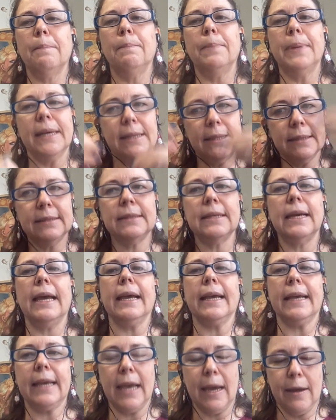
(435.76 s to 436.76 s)
build
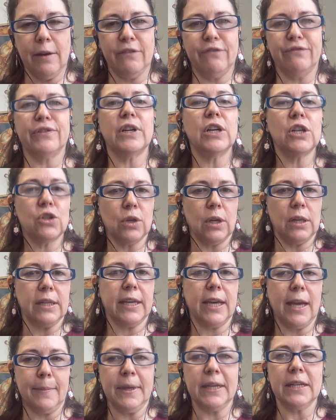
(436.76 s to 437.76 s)
a, ke a virtual
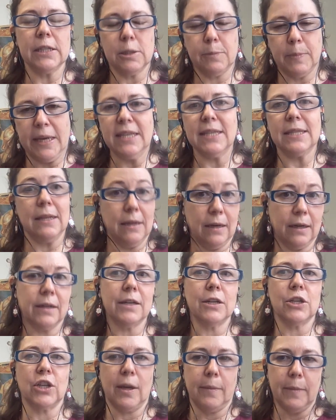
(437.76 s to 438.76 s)
chemical space,
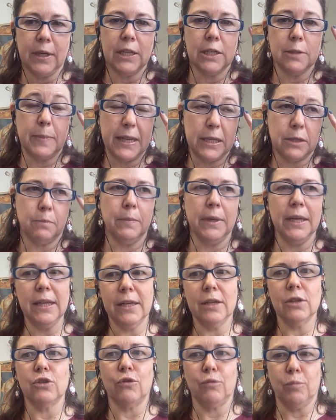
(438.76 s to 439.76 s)
large chemical space,
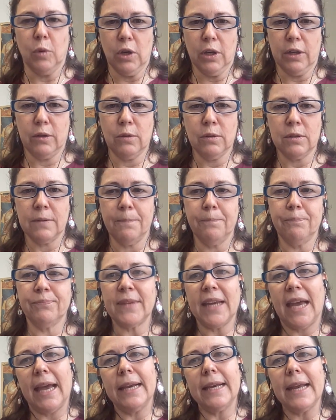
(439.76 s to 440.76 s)
billions of molecules,
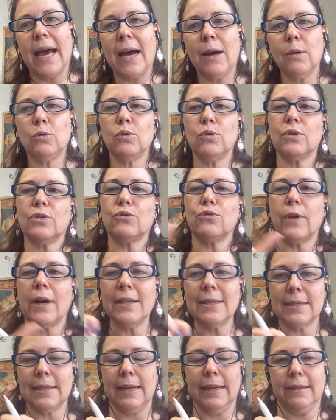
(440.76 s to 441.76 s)
and how to
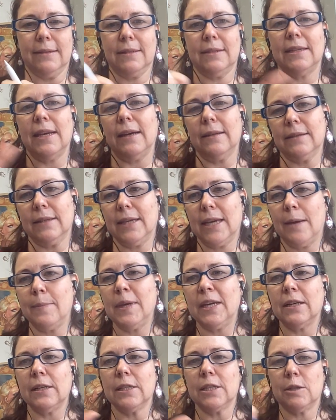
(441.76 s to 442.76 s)
translate that
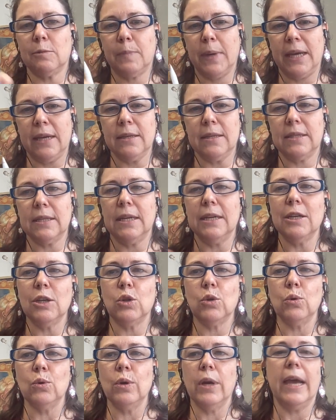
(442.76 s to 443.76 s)
chemical space
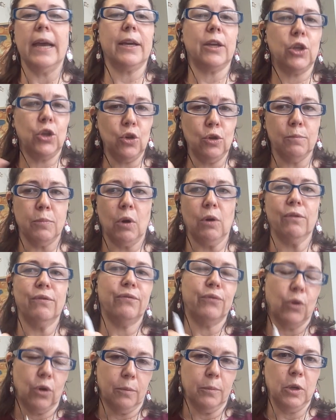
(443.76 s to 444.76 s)
into a QUBO
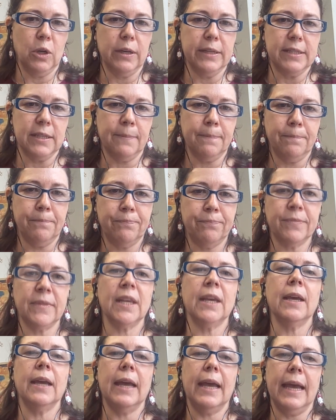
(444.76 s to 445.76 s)
formalism.
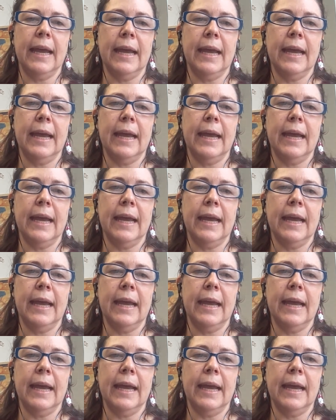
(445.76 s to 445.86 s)
Mm-hmm.